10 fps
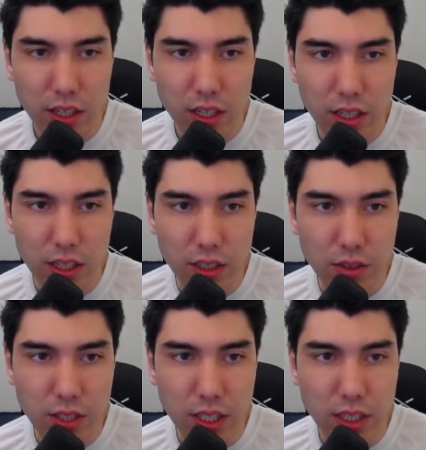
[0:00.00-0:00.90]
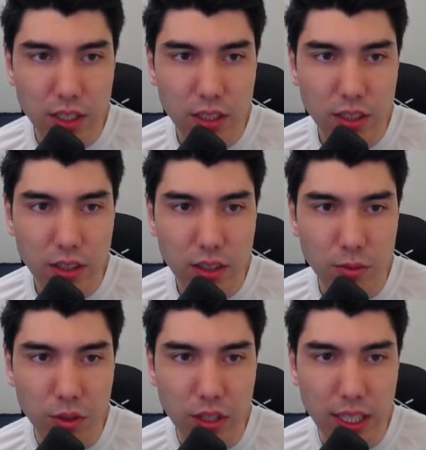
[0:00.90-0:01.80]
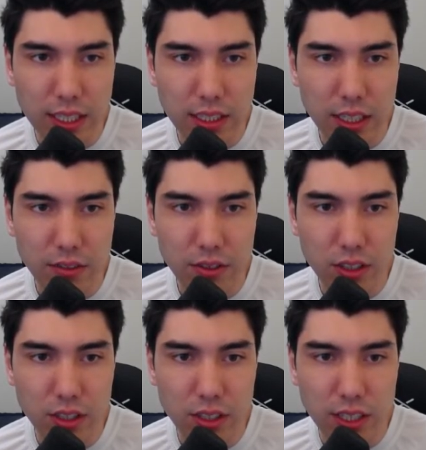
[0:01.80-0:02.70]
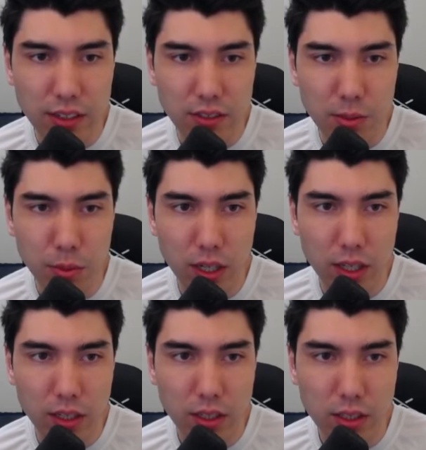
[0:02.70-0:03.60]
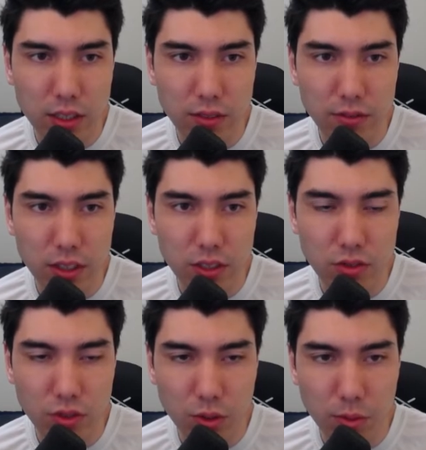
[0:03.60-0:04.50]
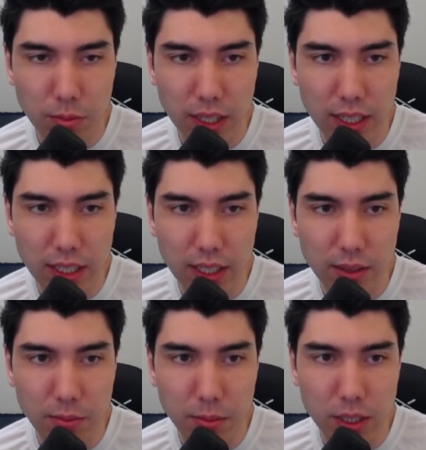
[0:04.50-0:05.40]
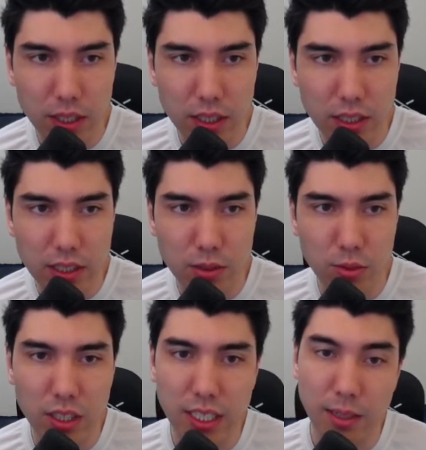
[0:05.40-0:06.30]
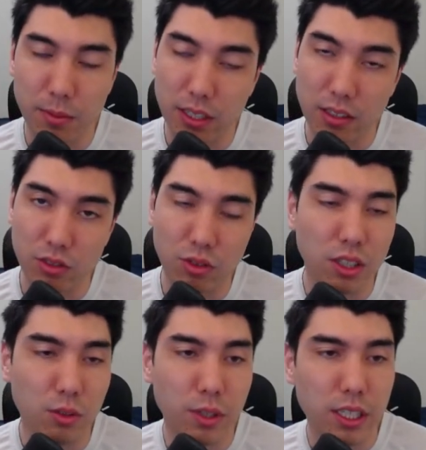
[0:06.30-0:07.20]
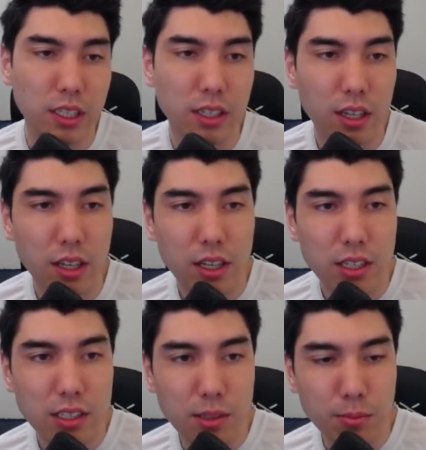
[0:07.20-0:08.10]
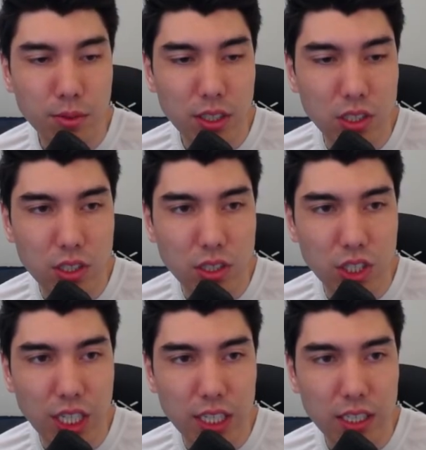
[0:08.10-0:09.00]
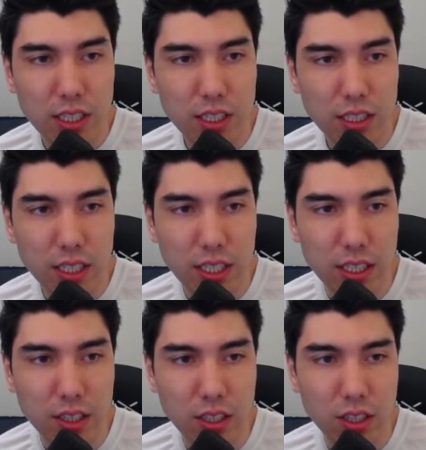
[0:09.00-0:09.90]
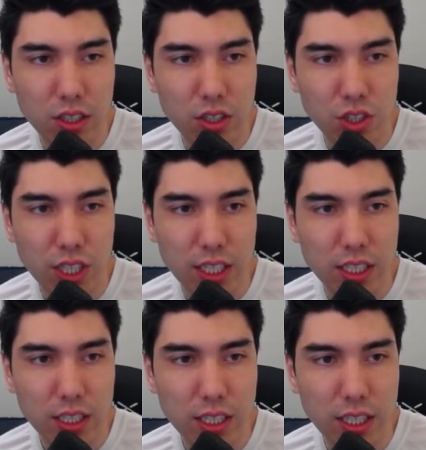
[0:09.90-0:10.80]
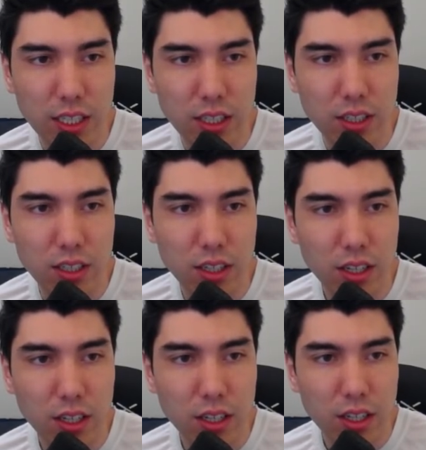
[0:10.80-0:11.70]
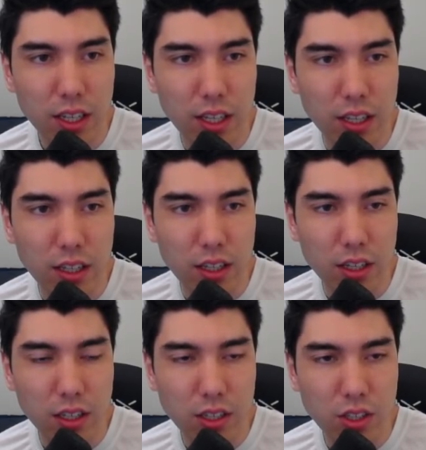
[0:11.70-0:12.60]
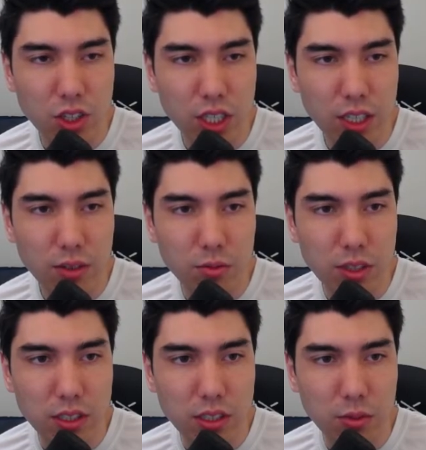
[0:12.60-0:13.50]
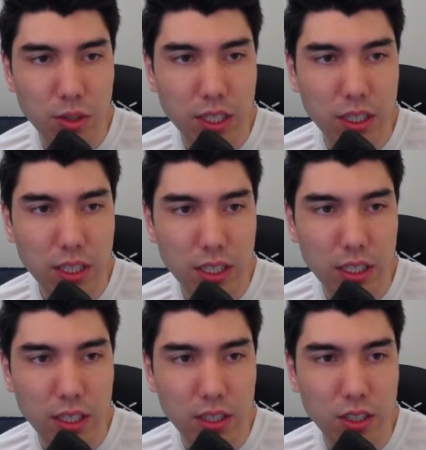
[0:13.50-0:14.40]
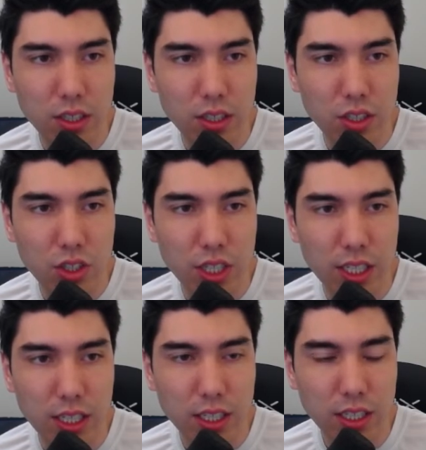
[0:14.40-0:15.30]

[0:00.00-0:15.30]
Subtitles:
He goes here. One last effort to save this pawn because this rook would be hanging, but this is where the game ends really quick. Simply just check, king here, check, king here, and another check wins the queen, king here, check,